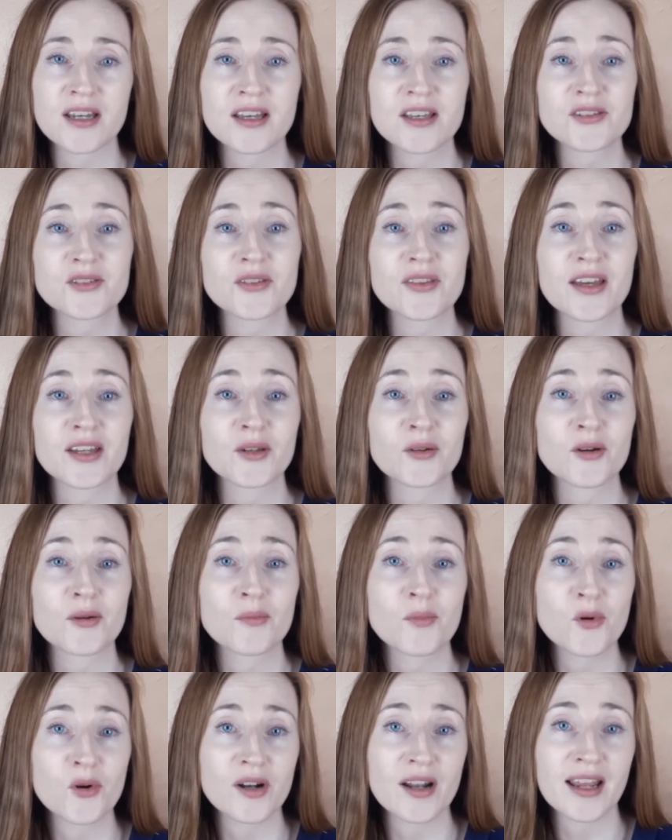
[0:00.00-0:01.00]
so that you are
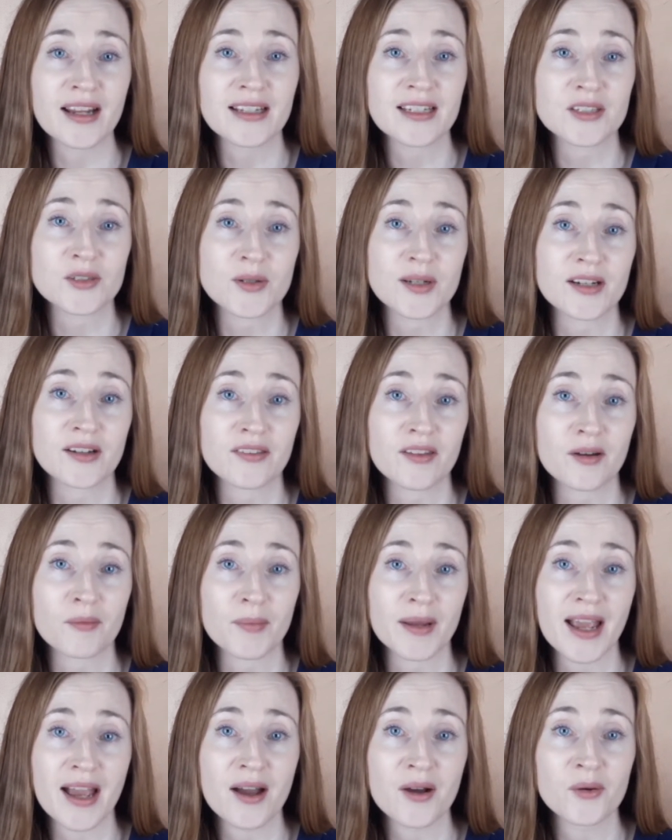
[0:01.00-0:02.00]
more likely to hear their
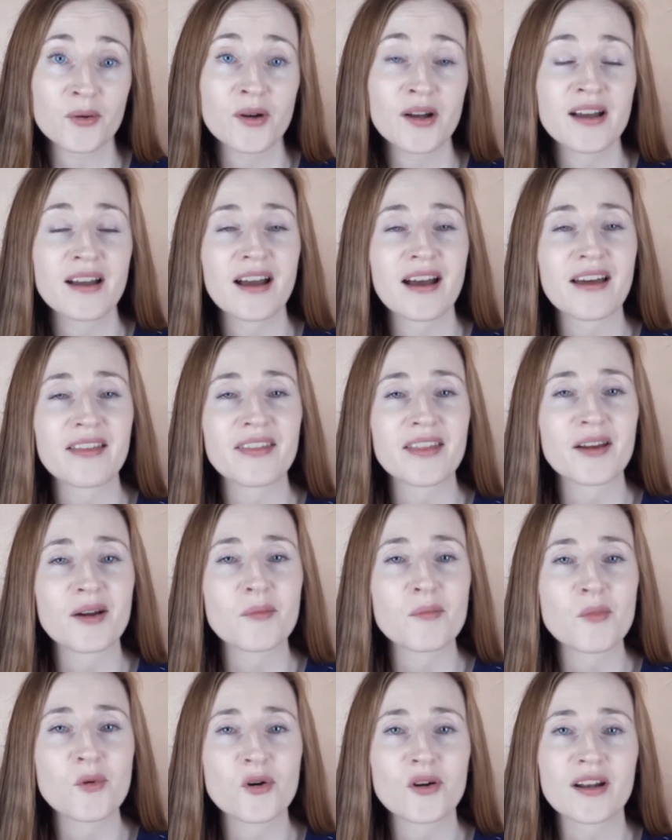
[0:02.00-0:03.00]
meow and they are
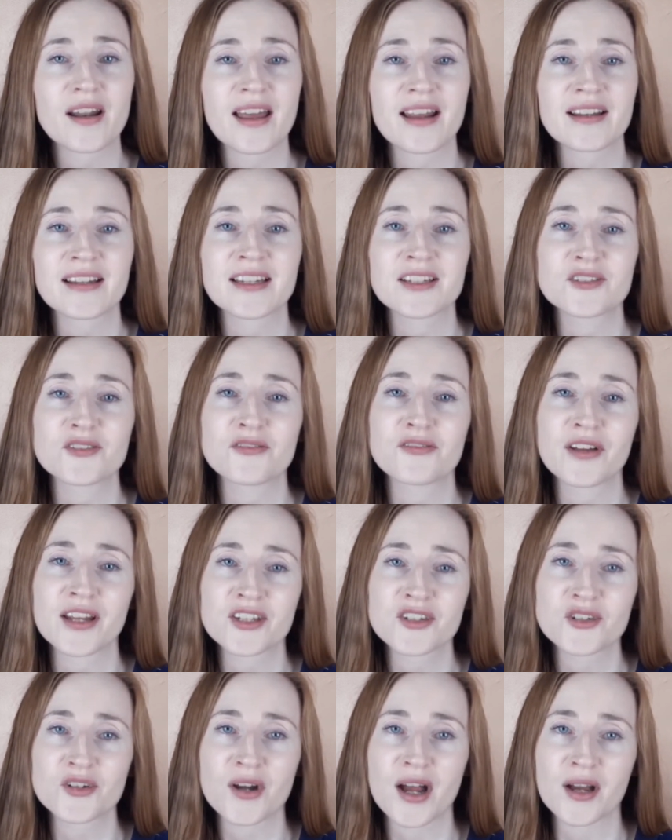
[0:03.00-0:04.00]
more likely to
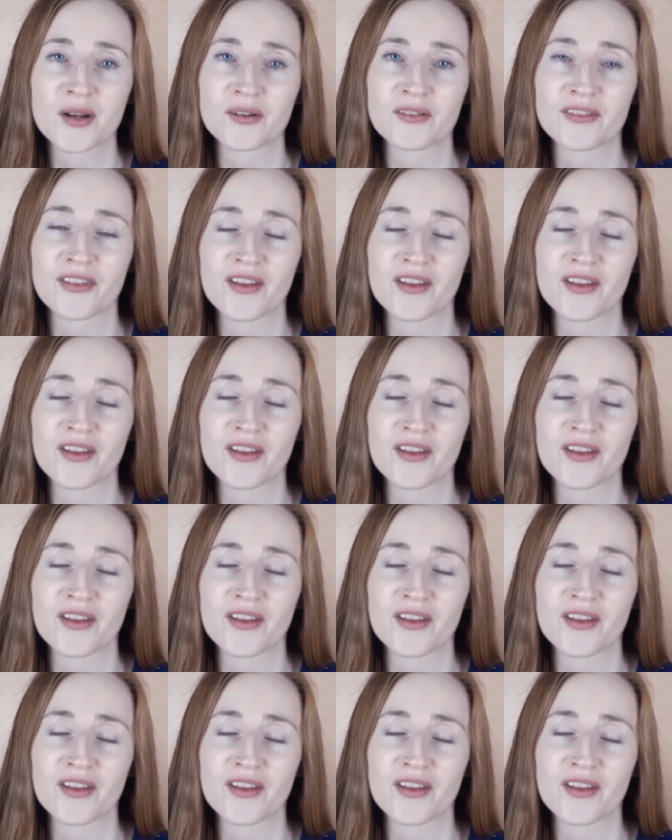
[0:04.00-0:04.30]
venture out of their